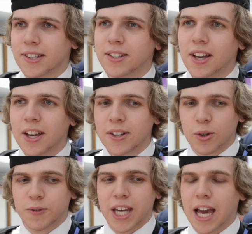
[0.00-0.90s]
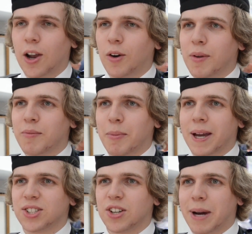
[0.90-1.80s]
and sort of you get a lot of
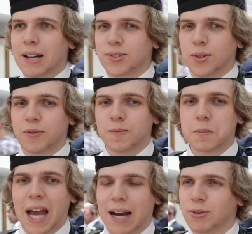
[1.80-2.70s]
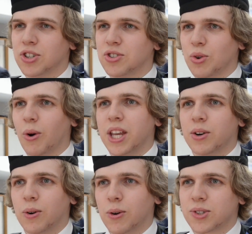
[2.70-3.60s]
information about sort of how to join
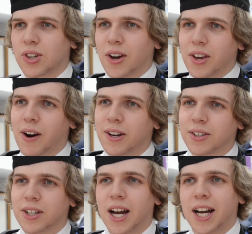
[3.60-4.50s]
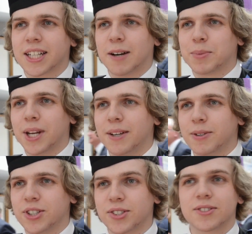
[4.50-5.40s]
or start your own company,
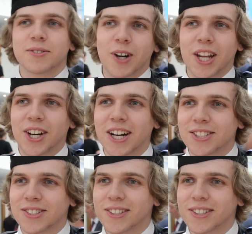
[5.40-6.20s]
which is really nice.